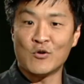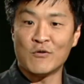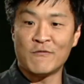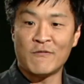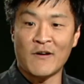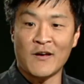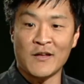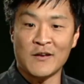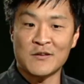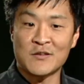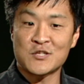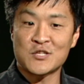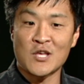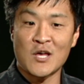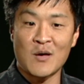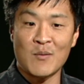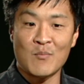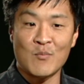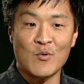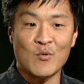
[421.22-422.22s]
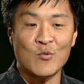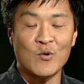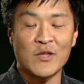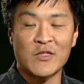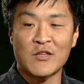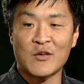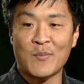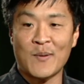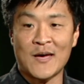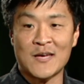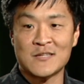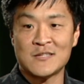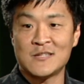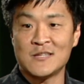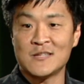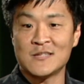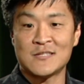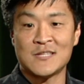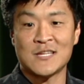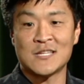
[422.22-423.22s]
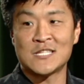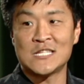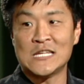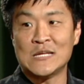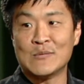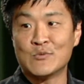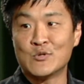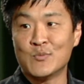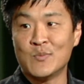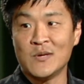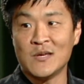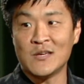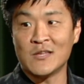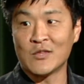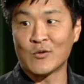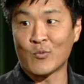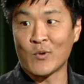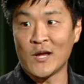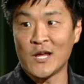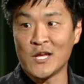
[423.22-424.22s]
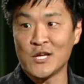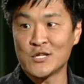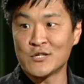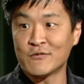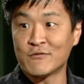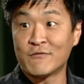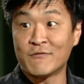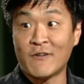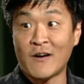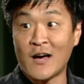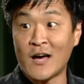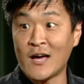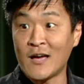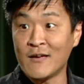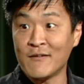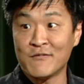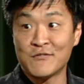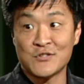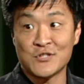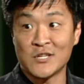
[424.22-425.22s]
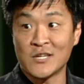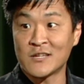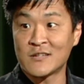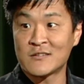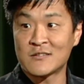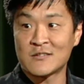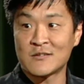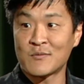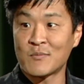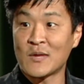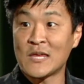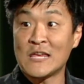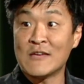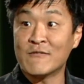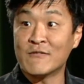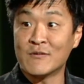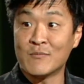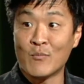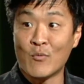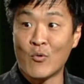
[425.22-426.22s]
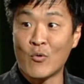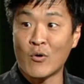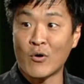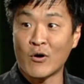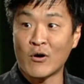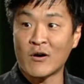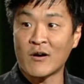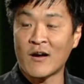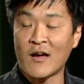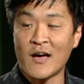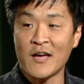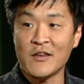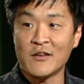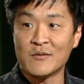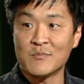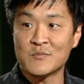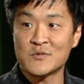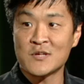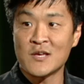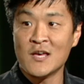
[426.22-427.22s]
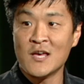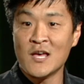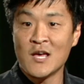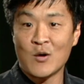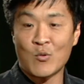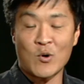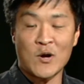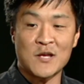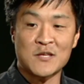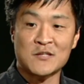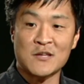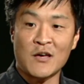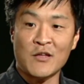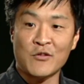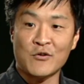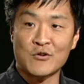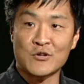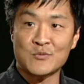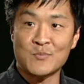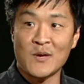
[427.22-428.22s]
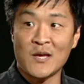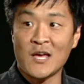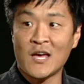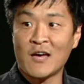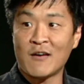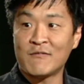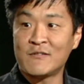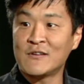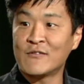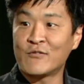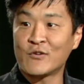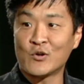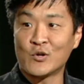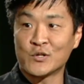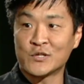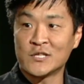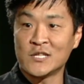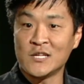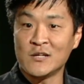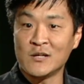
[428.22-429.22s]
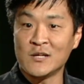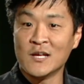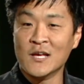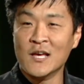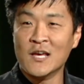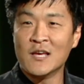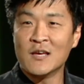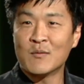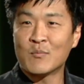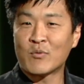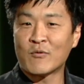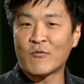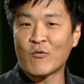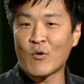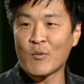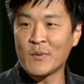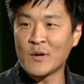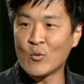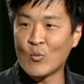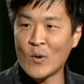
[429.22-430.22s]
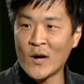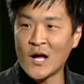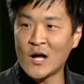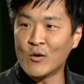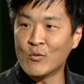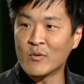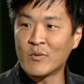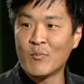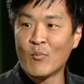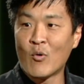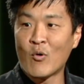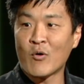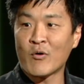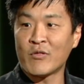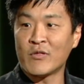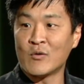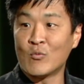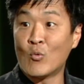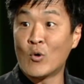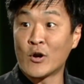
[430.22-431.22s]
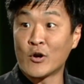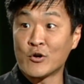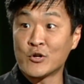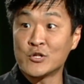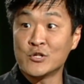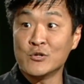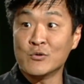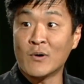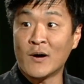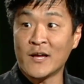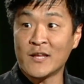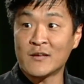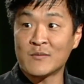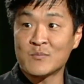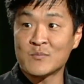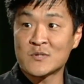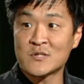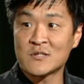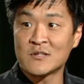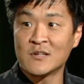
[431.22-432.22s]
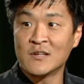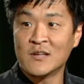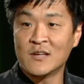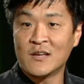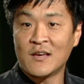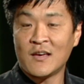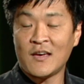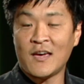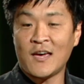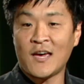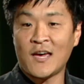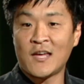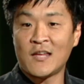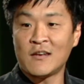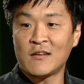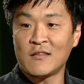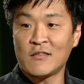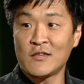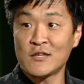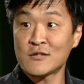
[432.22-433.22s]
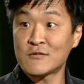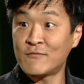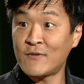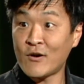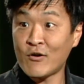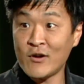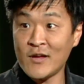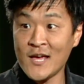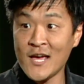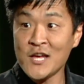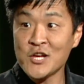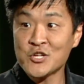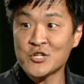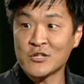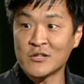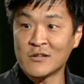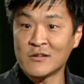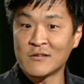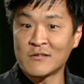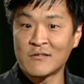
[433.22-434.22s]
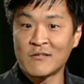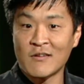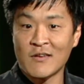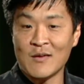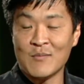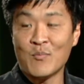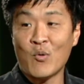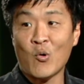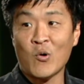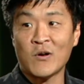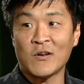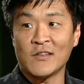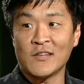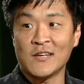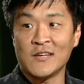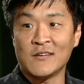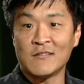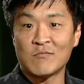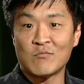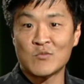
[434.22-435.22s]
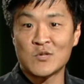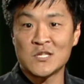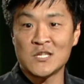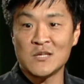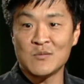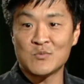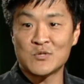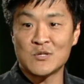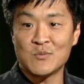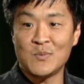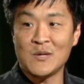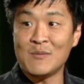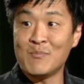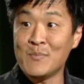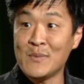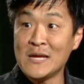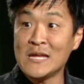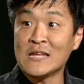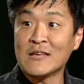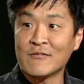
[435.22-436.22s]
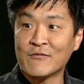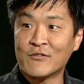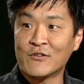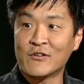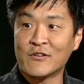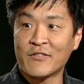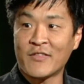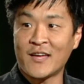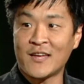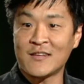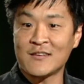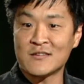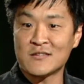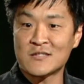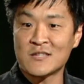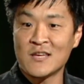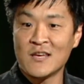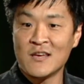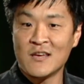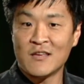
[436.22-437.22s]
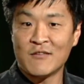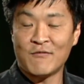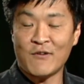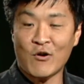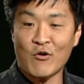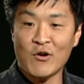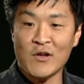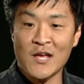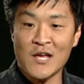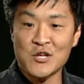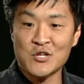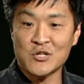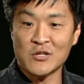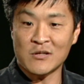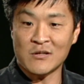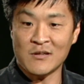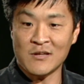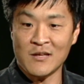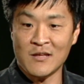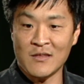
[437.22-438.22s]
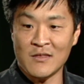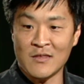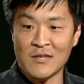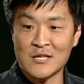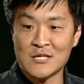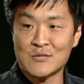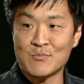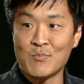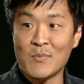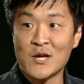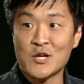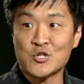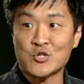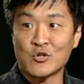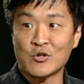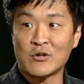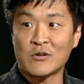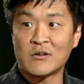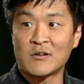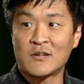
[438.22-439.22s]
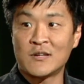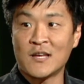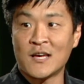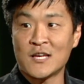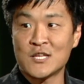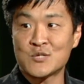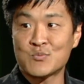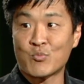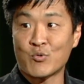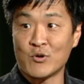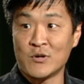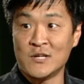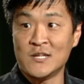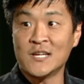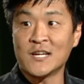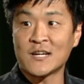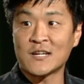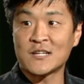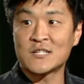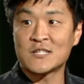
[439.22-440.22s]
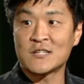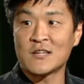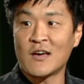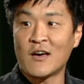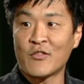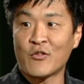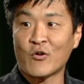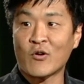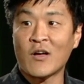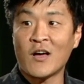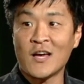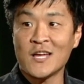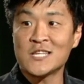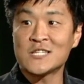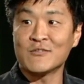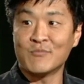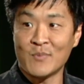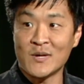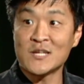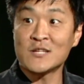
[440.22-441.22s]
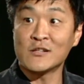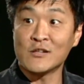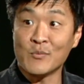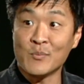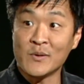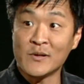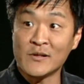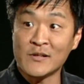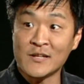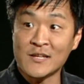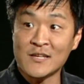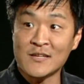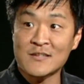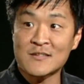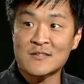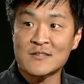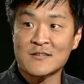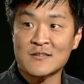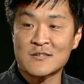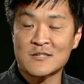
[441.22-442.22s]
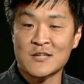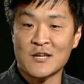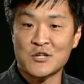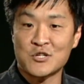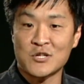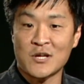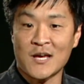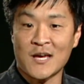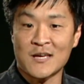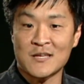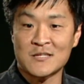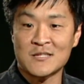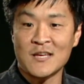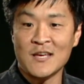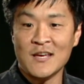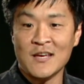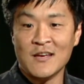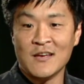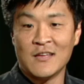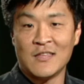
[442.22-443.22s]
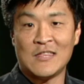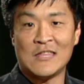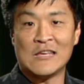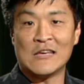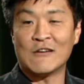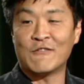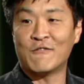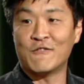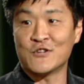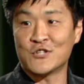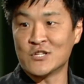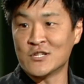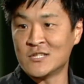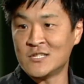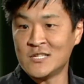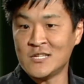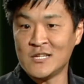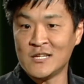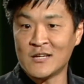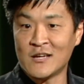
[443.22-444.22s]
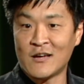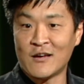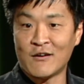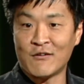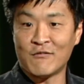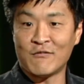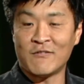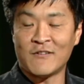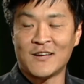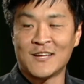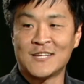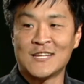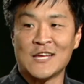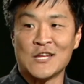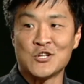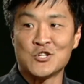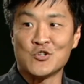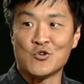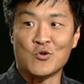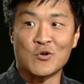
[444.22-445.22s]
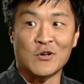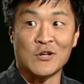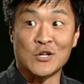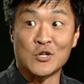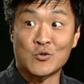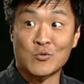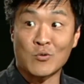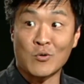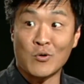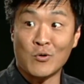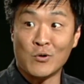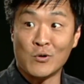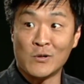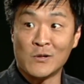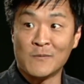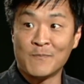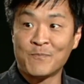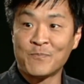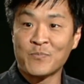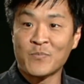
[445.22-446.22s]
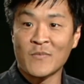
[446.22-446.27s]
you'll find some with capacities that seem to be in the range of 5, 6, even more items, whereas others may have difficulty performing well with more than 1 or 2 items. And this variation, importantly, seems to be meaningful. That is, variation in this measure does predict other kinds of mental abilities, such as the efficiency of attentional control,